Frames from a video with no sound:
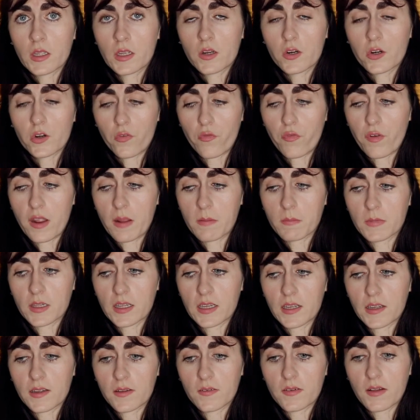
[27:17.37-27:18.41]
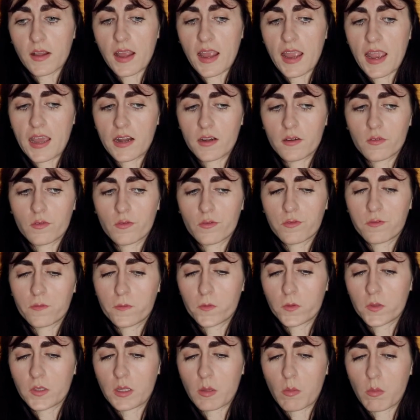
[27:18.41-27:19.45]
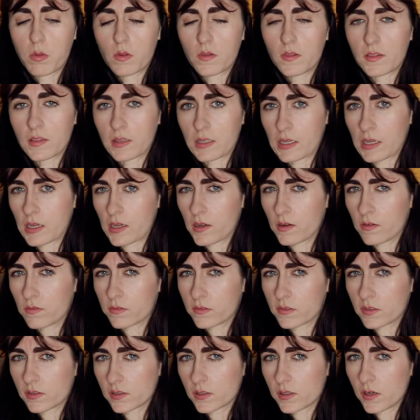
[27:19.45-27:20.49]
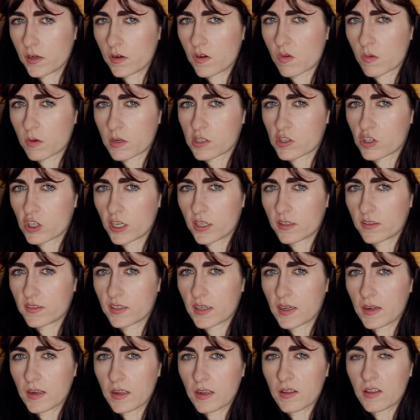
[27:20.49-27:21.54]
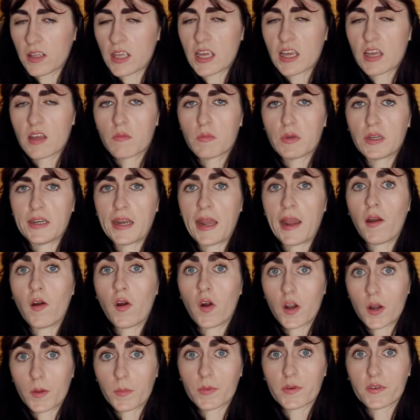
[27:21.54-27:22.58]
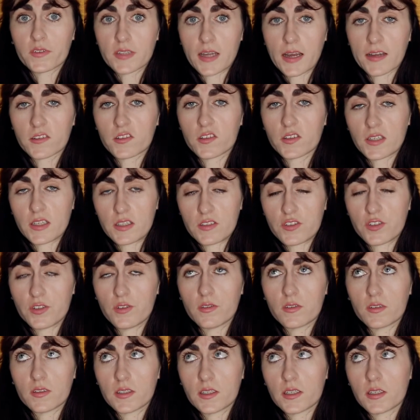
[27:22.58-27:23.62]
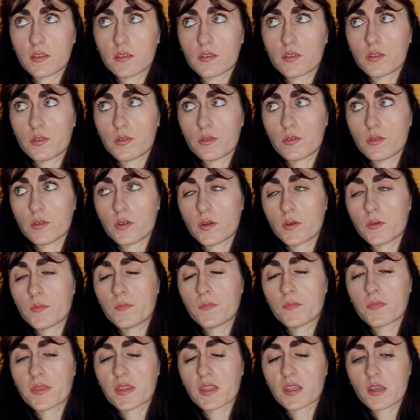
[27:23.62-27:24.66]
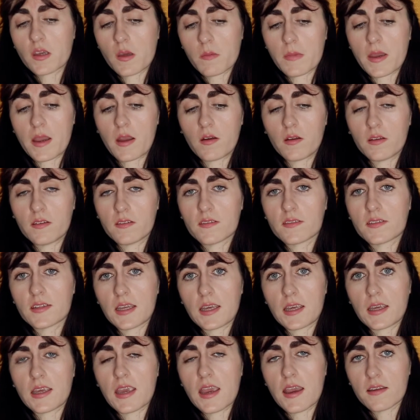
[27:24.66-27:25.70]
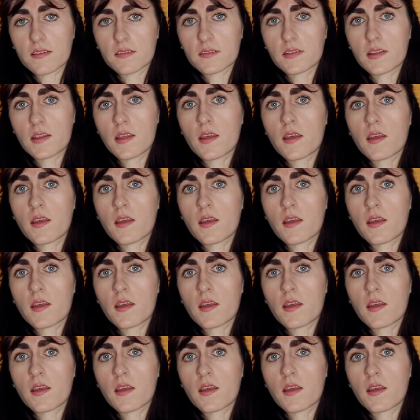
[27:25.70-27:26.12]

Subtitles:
Her family hadn't fully believed Sloane when she had said it, but now Harper's actually choosing to come out and say, yes,